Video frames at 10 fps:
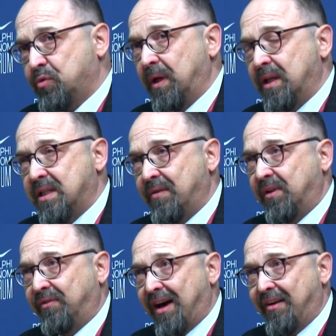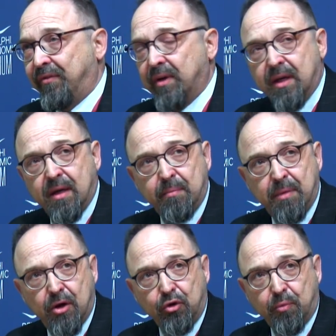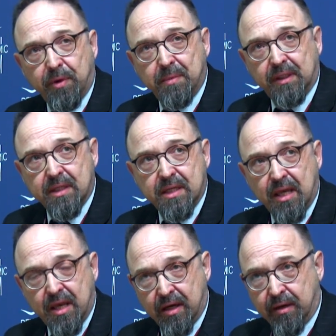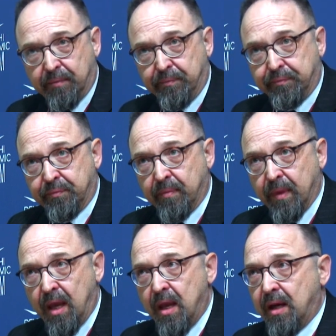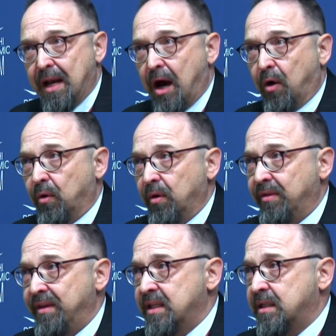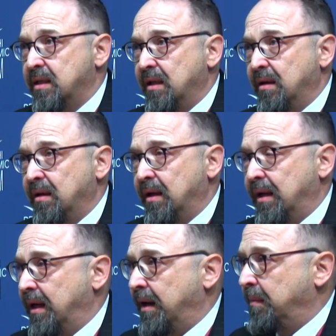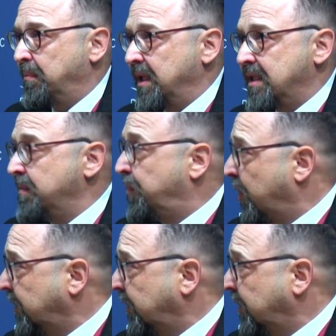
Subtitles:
75 billion cubic meters a year. Now, this is important